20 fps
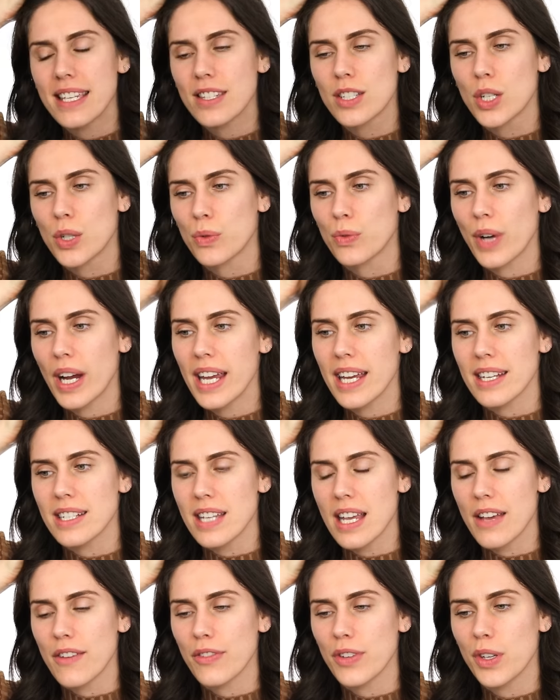is
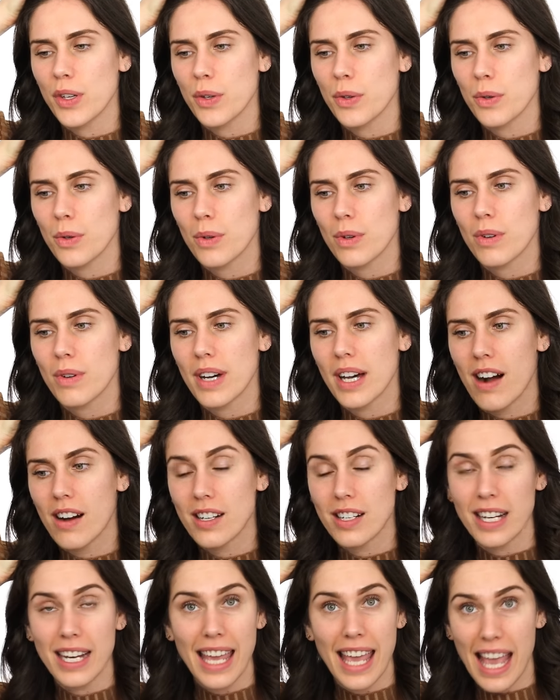great if you
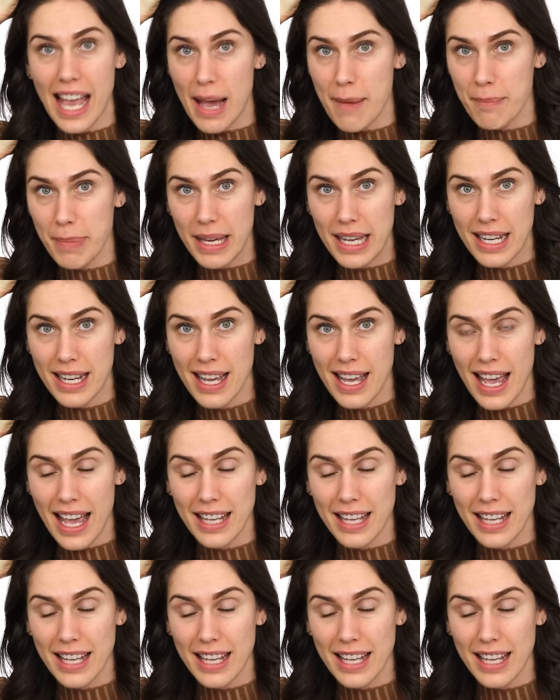are camping